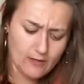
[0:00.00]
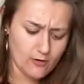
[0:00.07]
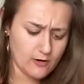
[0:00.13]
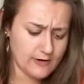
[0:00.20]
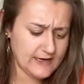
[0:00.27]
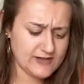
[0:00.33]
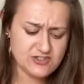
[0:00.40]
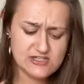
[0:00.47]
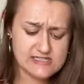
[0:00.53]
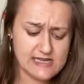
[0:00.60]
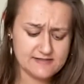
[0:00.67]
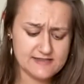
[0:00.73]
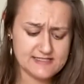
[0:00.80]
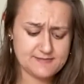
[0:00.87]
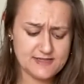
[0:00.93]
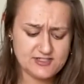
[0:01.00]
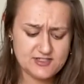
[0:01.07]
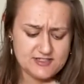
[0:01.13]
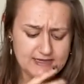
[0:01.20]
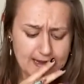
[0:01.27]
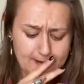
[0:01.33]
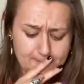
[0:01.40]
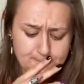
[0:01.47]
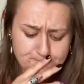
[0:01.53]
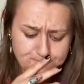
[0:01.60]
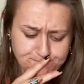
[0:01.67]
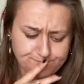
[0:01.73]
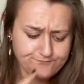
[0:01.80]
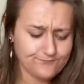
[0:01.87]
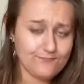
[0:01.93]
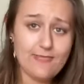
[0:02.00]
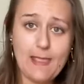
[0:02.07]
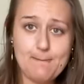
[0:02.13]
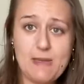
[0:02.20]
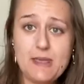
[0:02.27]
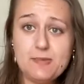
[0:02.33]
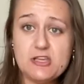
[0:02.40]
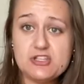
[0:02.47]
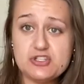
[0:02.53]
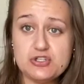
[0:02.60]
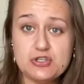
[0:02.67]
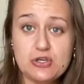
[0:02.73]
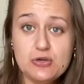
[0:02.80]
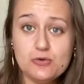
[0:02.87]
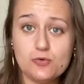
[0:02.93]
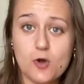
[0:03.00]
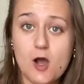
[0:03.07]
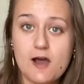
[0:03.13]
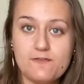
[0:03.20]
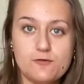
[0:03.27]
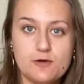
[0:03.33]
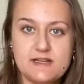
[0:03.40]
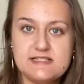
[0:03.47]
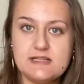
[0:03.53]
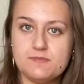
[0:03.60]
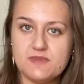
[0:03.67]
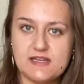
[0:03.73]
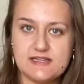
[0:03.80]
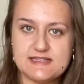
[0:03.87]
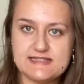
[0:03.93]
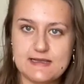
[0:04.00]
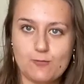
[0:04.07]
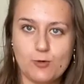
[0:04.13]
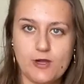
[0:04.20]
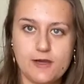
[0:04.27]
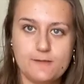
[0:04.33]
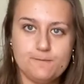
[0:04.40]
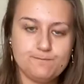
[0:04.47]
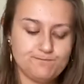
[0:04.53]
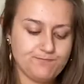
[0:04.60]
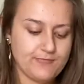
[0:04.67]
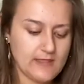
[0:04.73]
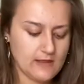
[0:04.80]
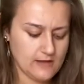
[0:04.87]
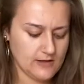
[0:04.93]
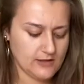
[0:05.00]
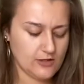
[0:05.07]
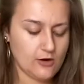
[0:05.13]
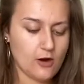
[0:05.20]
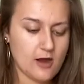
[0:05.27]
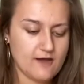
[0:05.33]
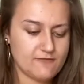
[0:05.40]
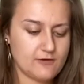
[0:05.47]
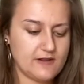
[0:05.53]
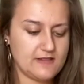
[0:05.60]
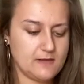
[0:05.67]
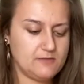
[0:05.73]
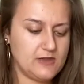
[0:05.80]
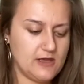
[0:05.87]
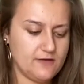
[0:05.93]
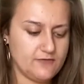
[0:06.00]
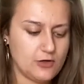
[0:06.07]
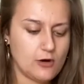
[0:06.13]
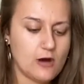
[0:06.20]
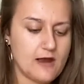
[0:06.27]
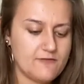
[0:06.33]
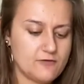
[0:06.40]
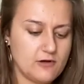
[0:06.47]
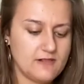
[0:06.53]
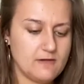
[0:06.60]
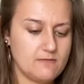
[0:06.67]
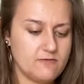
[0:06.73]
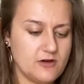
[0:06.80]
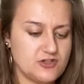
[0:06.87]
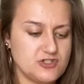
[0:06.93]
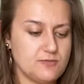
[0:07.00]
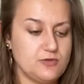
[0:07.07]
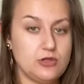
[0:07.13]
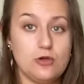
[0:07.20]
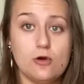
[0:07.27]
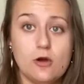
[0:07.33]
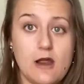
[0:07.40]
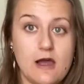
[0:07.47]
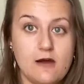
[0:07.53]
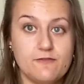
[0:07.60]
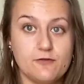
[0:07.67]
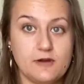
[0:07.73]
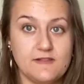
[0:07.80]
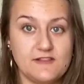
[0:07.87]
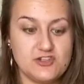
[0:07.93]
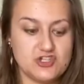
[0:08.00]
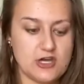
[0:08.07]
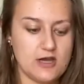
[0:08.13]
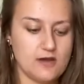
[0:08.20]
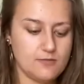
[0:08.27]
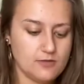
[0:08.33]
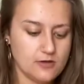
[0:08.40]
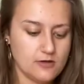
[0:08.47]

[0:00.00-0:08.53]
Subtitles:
and I just got this message now. Maybe it's you offering something to someone. You're offering them love. You're offering them friendship. You're offering the job.